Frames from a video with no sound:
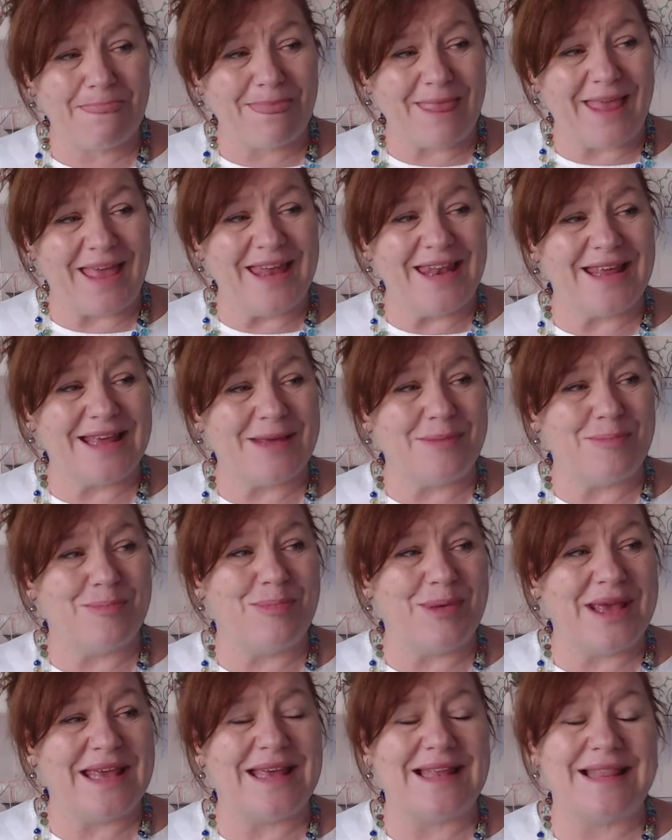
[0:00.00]
and it can
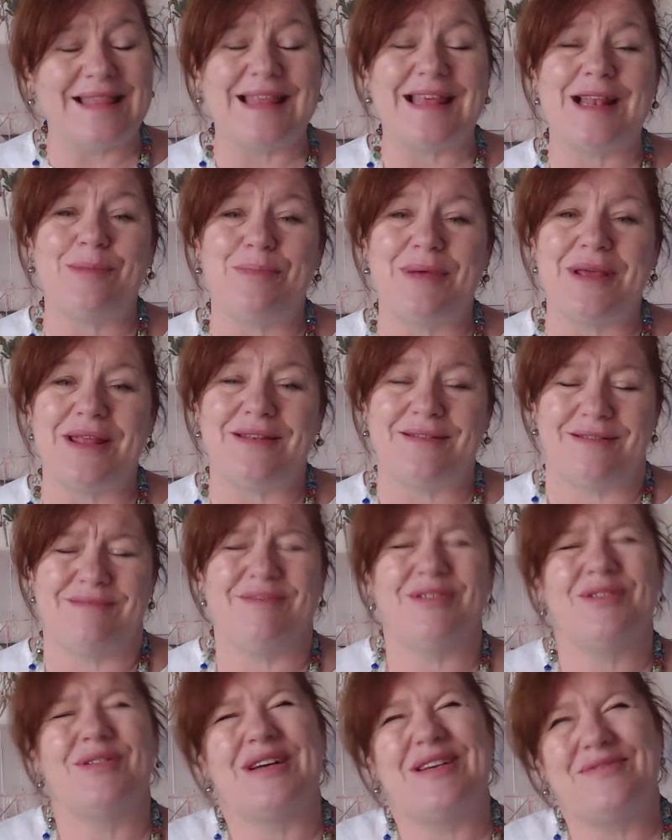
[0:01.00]
be a little bit,
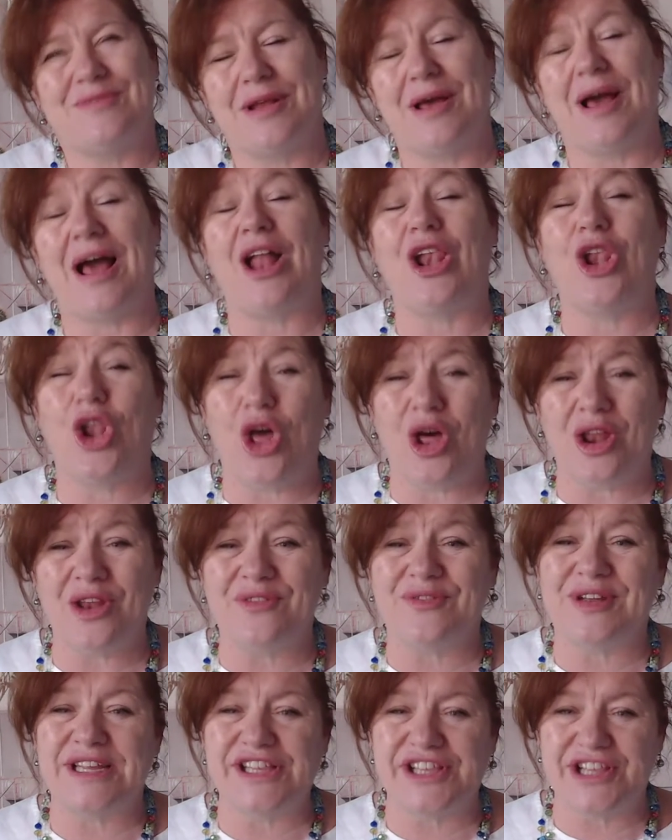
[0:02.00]
or even a lot
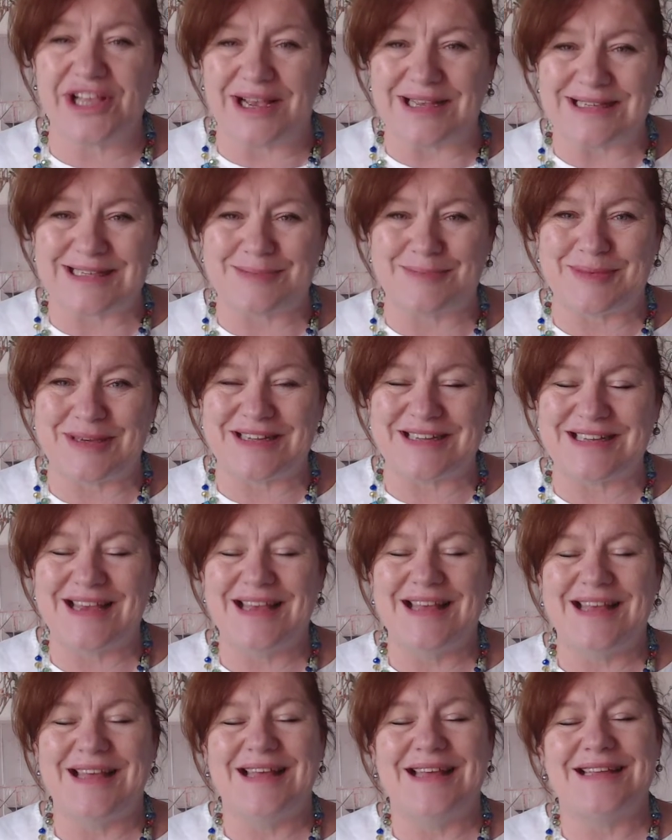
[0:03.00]
of an adjustment
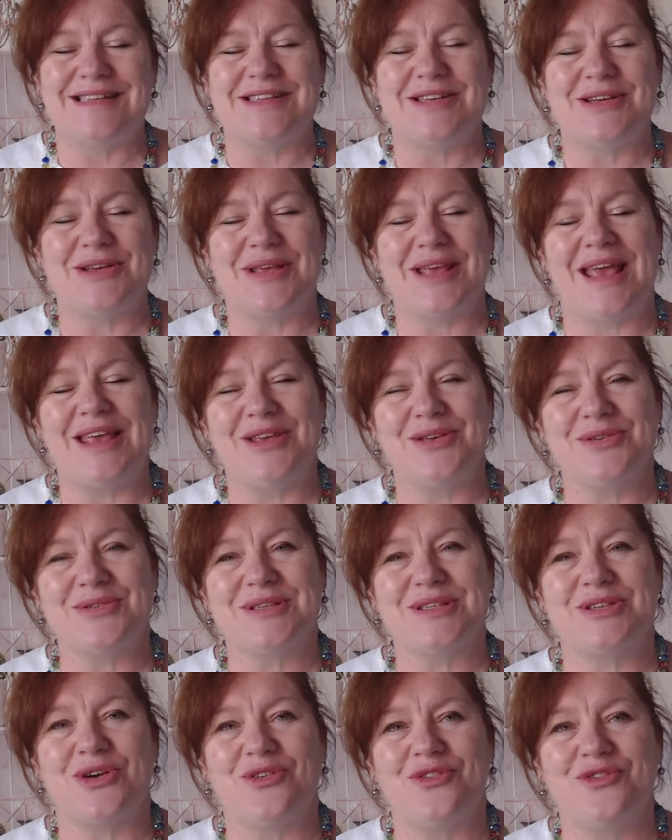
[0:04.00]
to get
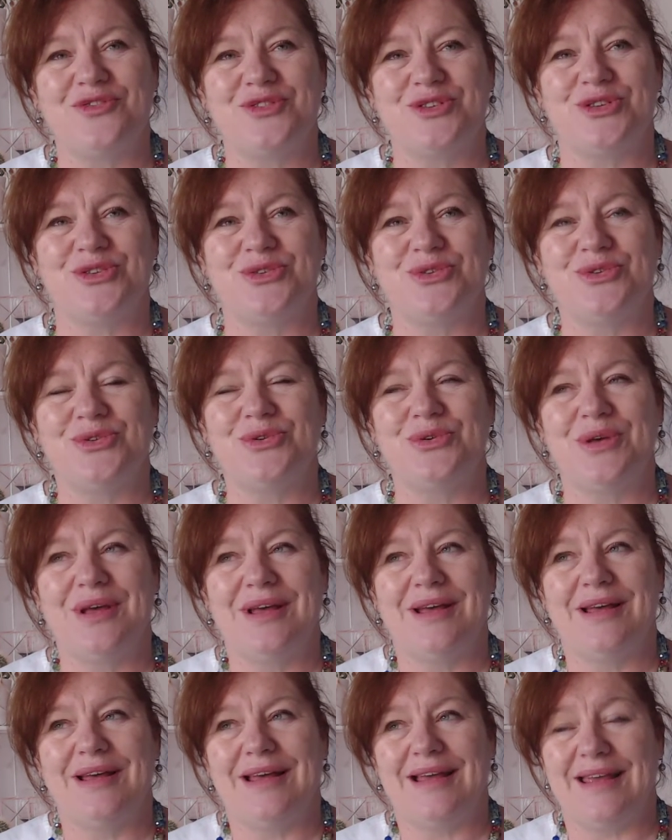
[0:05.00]
yourself to
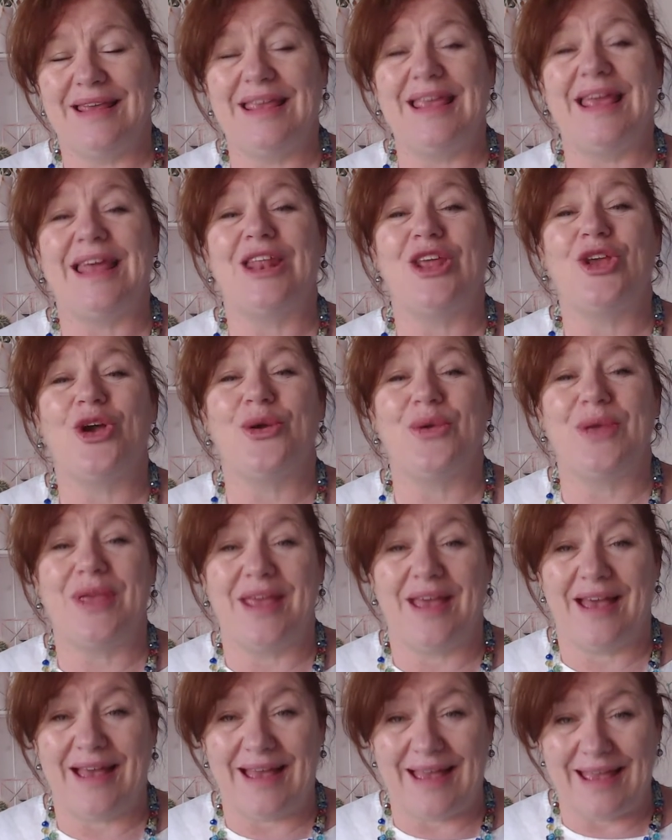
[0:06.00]
getting
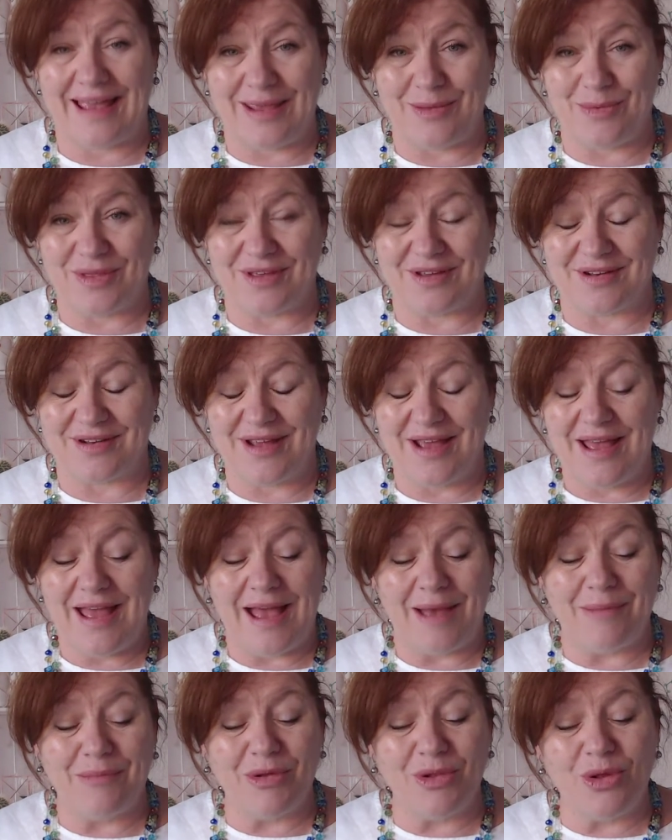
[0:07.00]
okay with it.
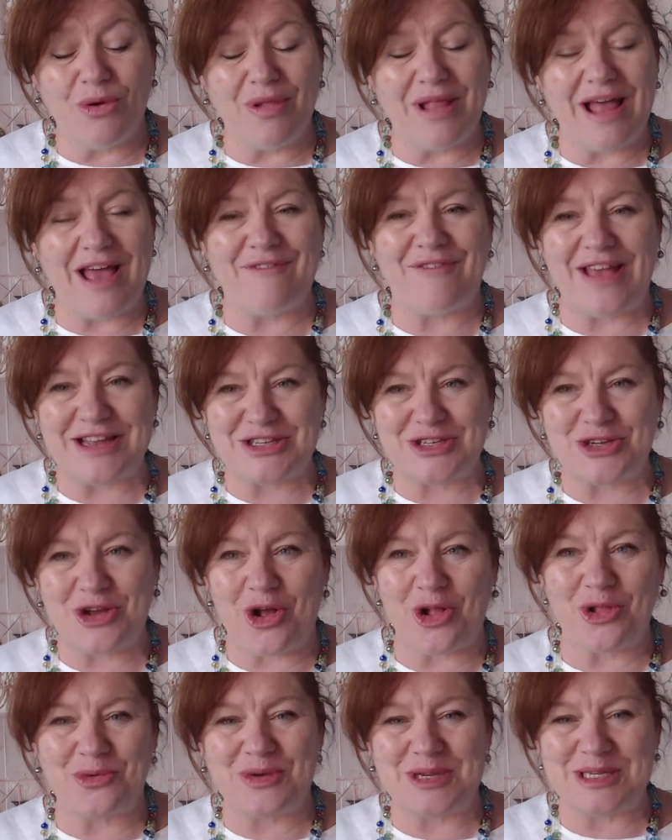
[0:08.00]
And we'll all have our
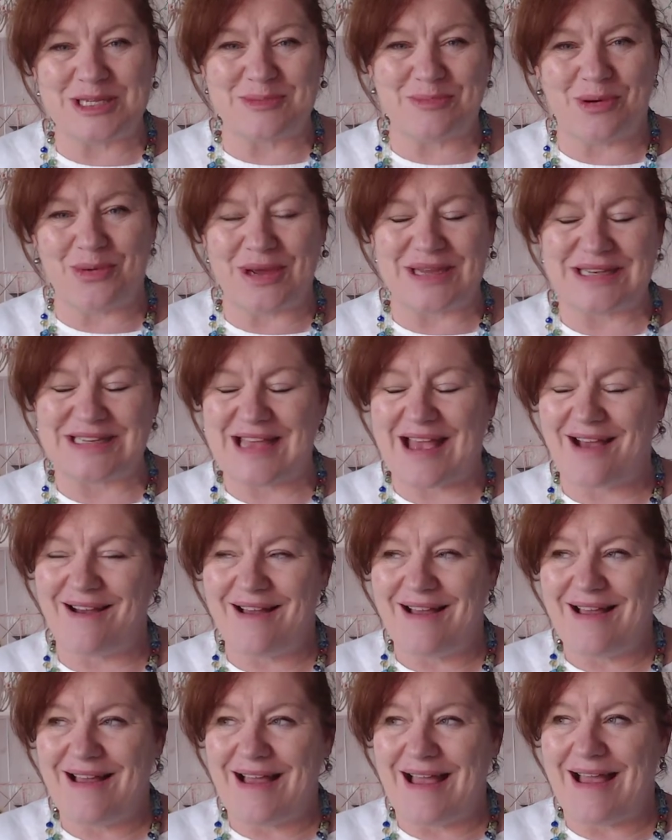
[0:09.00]
tolerance point, our
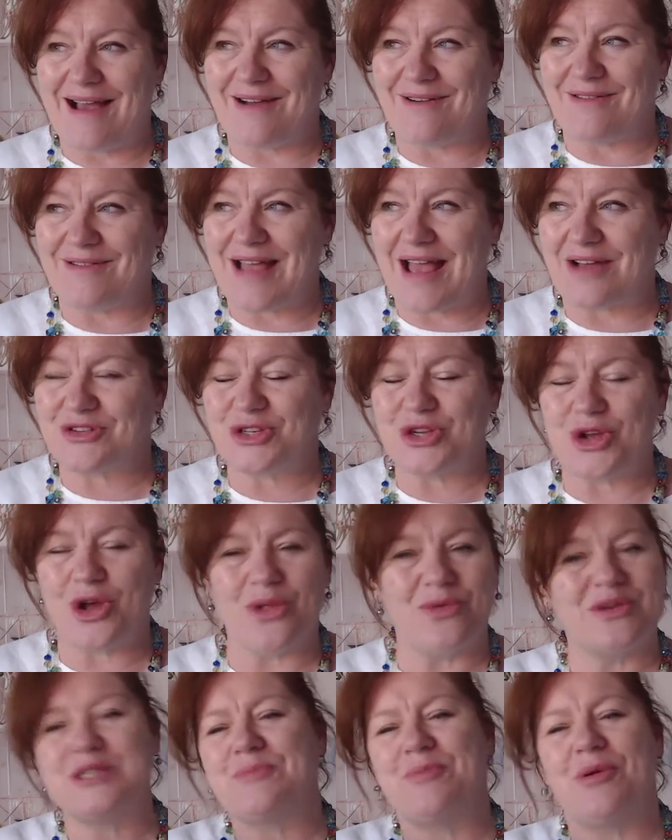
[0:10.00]

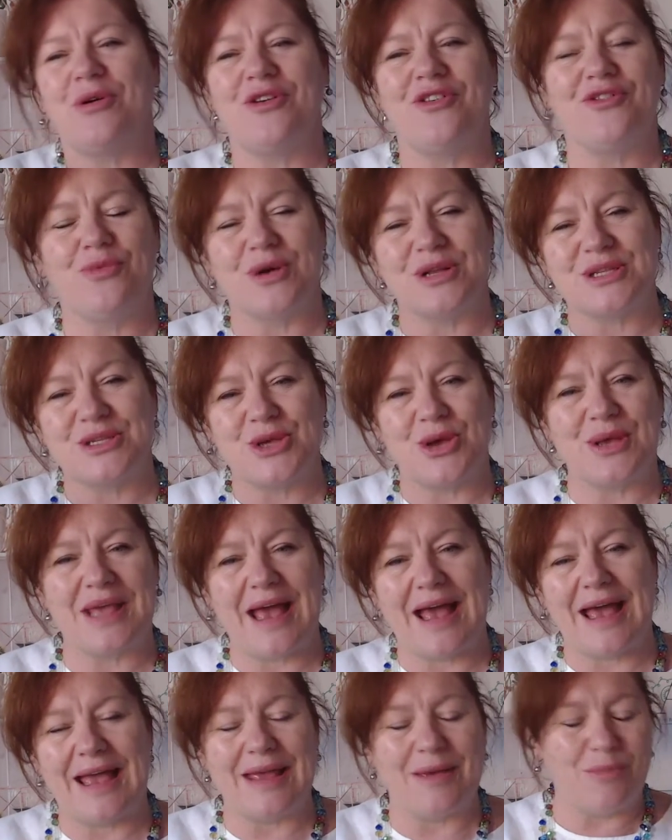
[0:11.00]
tolerance point of what's
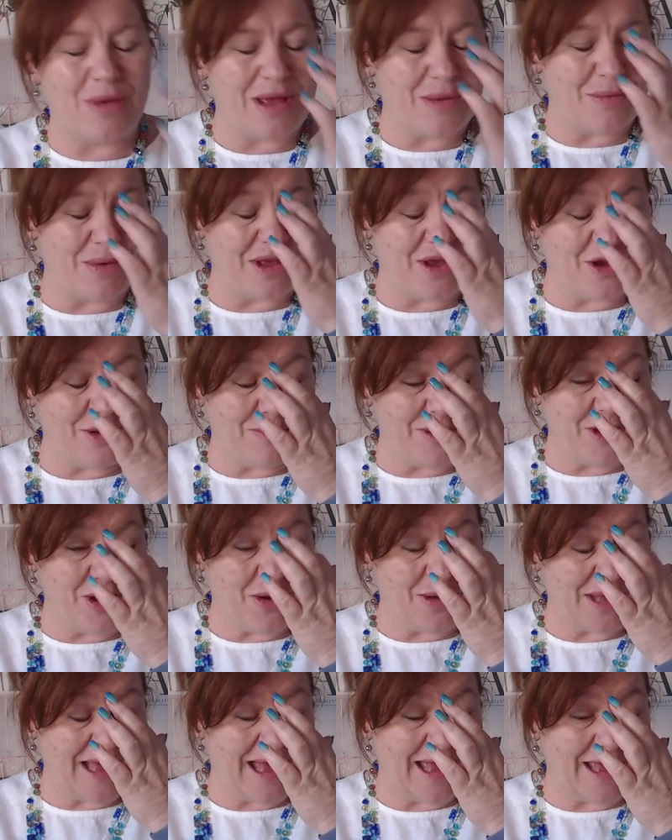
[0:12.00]
okay and where we're going to be
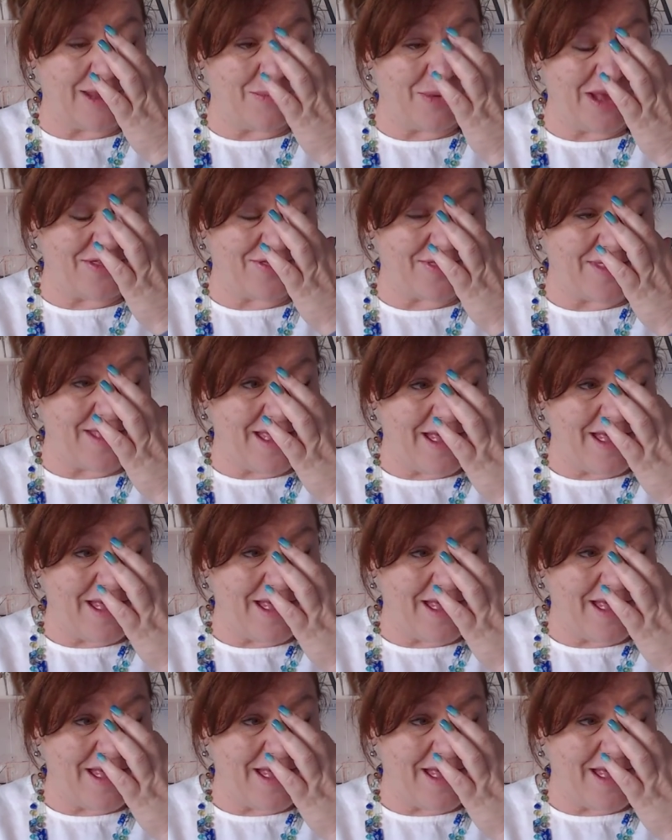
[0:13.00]
okay with.